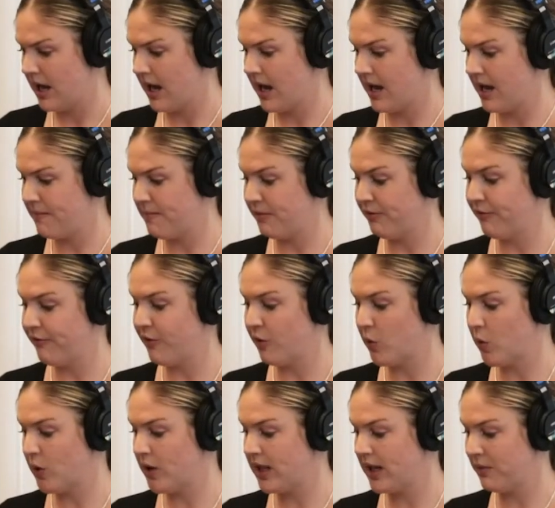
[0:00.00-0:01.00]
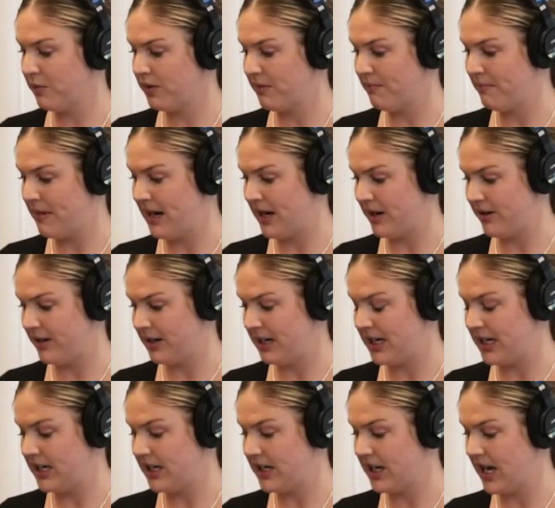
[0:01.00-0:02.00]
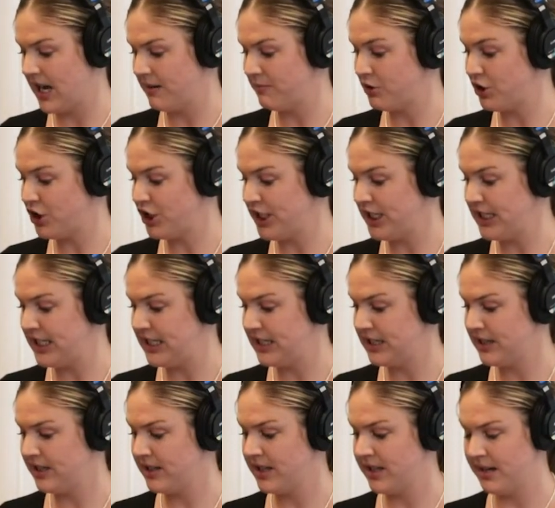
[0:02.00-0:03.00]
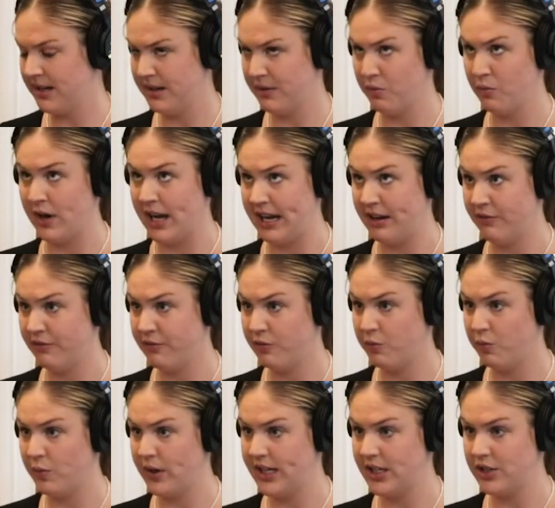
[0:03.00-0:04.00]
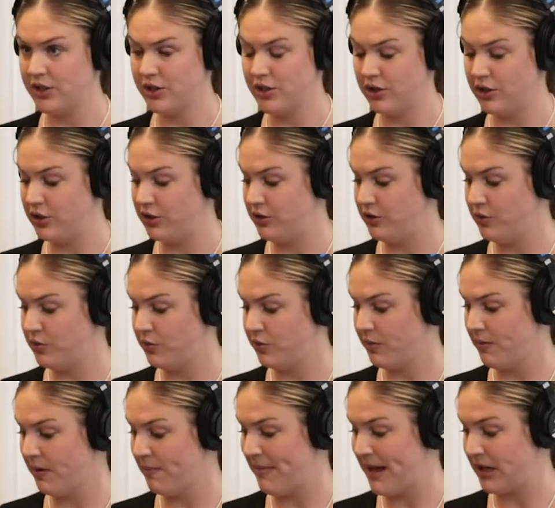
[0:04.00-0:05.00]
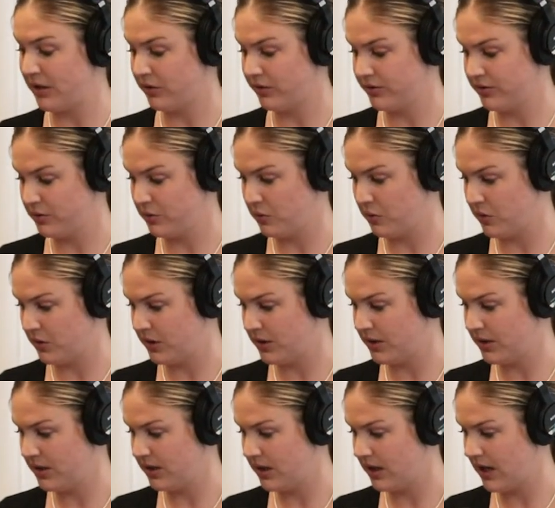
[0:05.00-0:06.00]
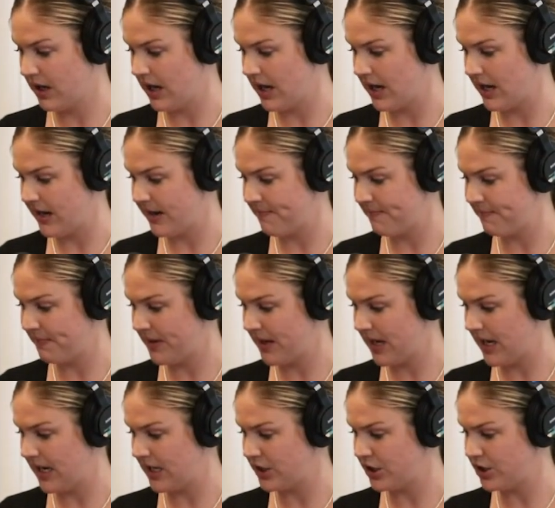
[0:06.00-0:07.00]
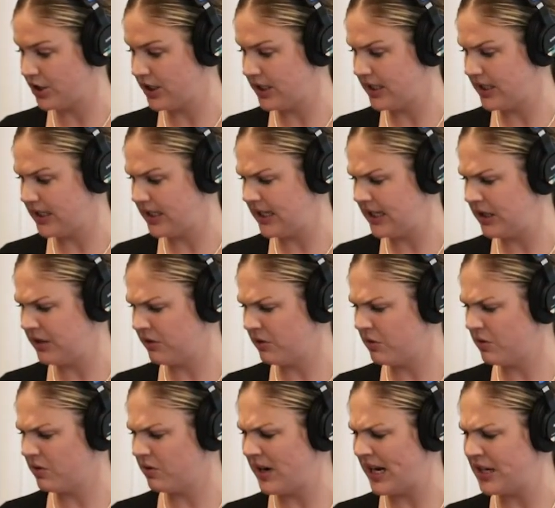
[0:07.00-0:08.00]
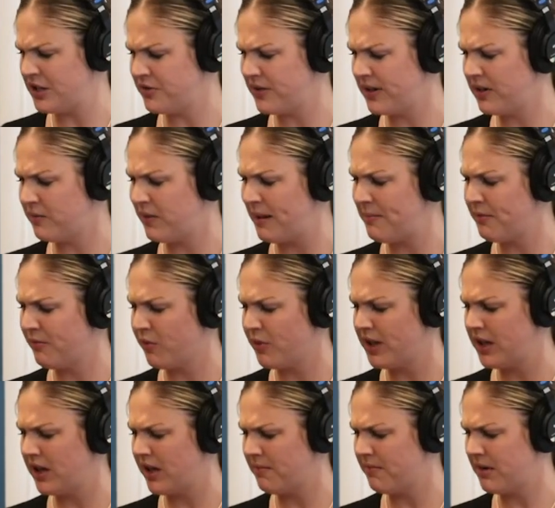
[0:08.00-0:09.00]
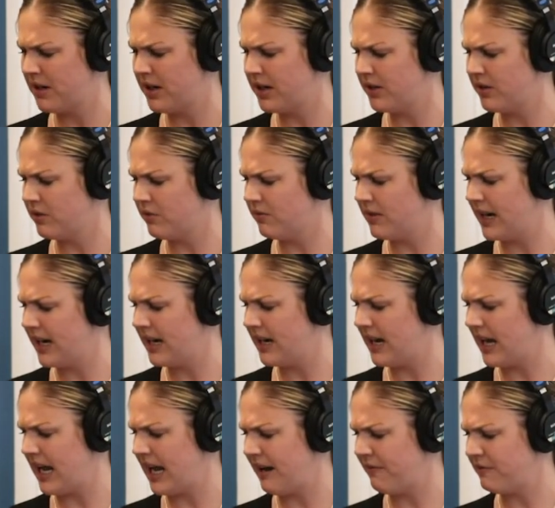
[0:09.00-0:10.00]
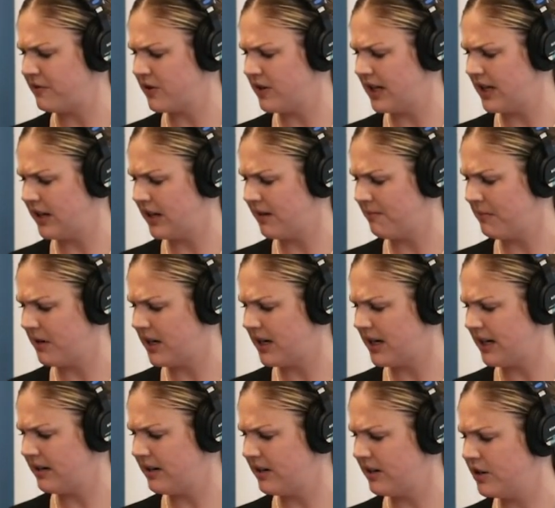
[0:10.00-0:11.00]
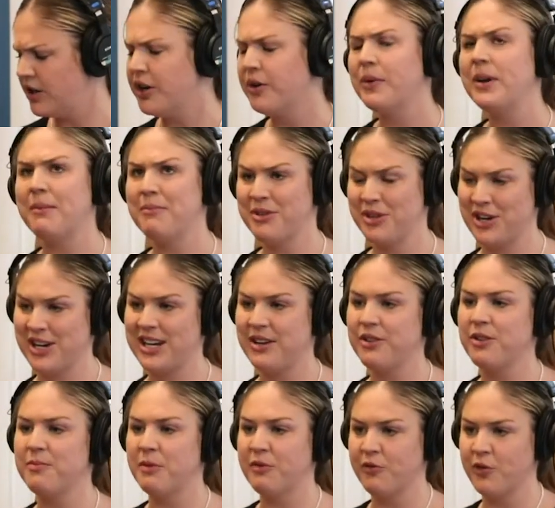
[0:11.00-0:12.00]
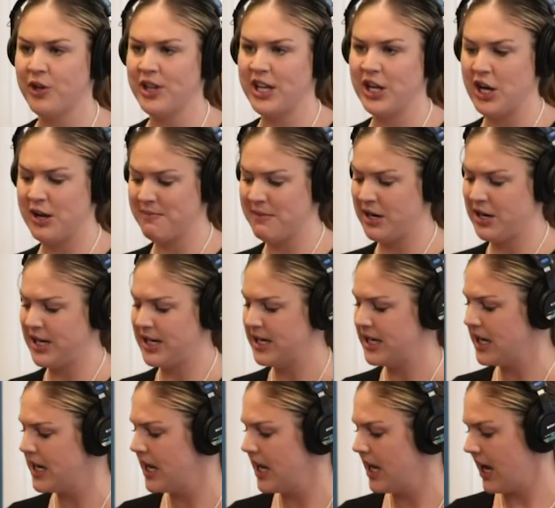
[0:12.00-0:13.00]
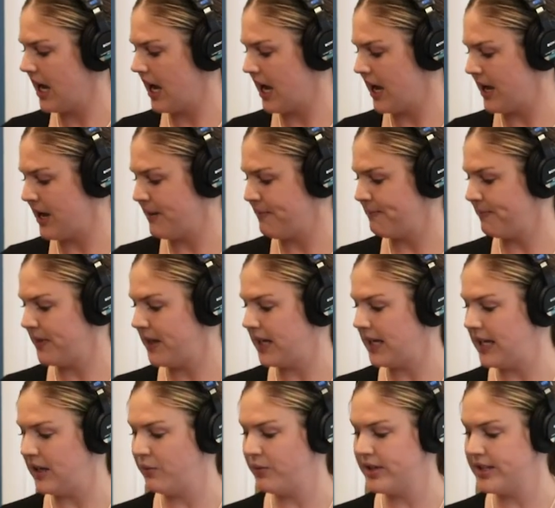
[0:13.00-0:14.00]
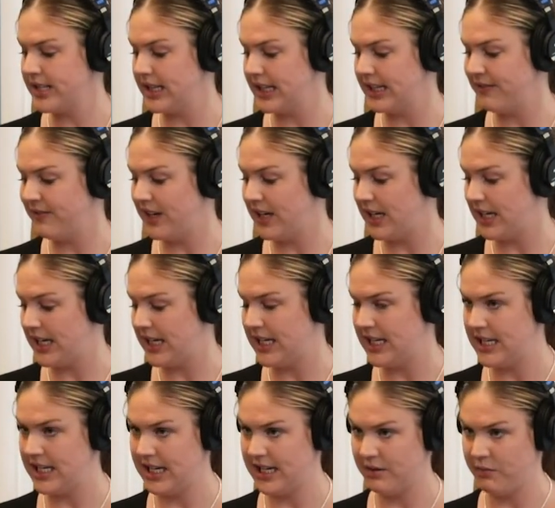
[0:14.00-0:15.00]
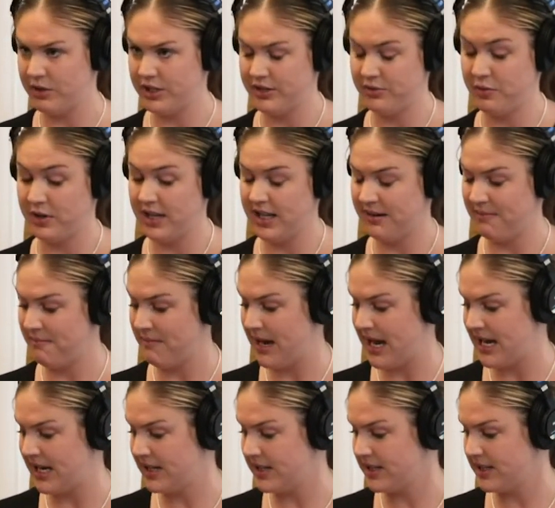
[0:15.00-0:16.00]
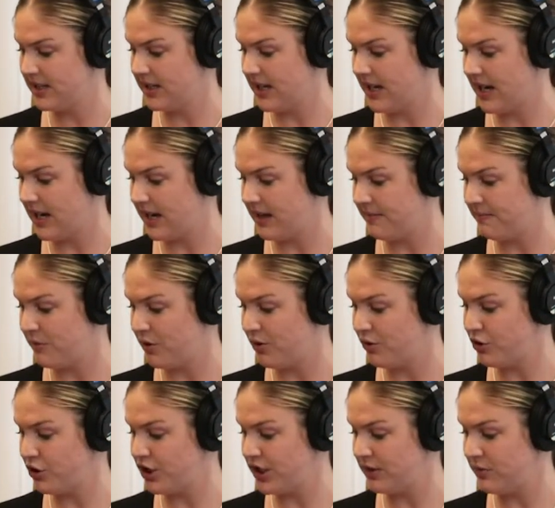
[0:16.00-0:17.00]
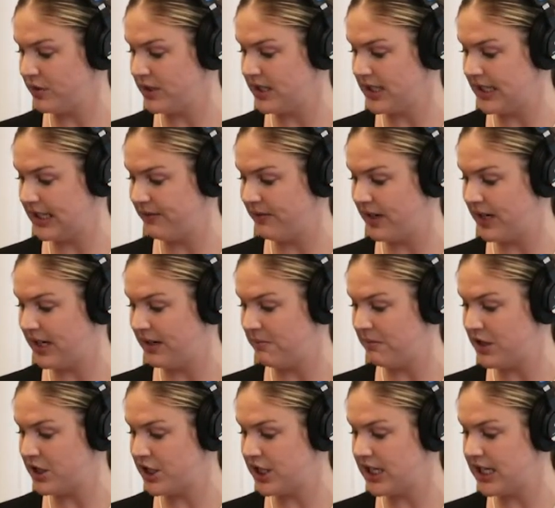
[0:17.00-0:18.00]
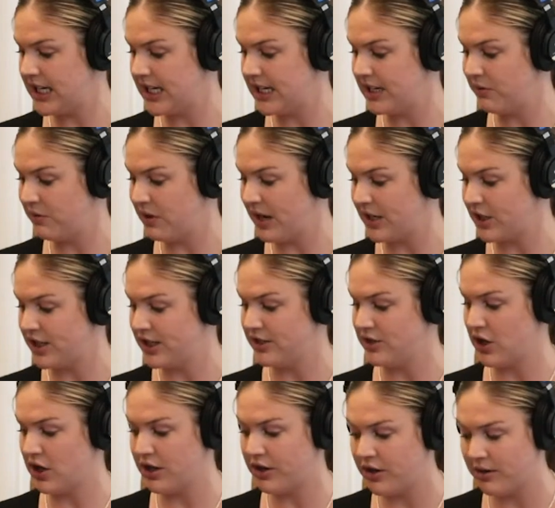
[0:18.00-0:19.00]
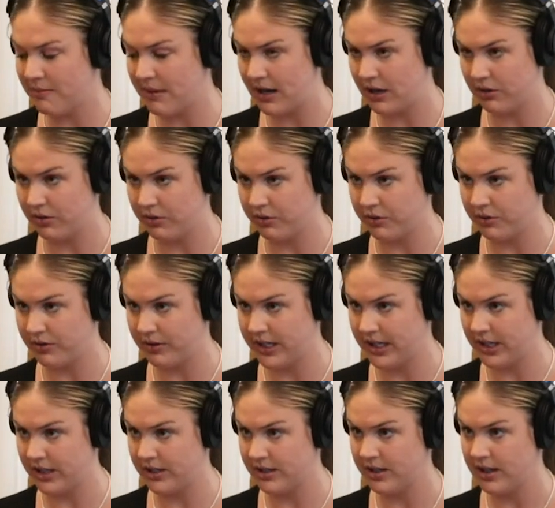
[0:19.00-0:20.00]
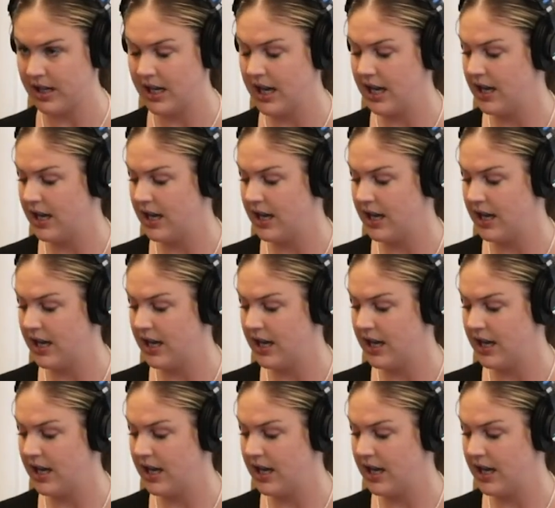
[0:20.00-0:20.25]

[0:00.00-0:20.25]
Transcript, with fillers: Uh, before they were married, um, she, the wife, went to medical school. Um, and she either graduated right before they got married or right after they got married. I no, I'm sorry, it was before they got married. Um, he was living in India, which is where they met. Um, so she was living in Michigan, and she started her medical career.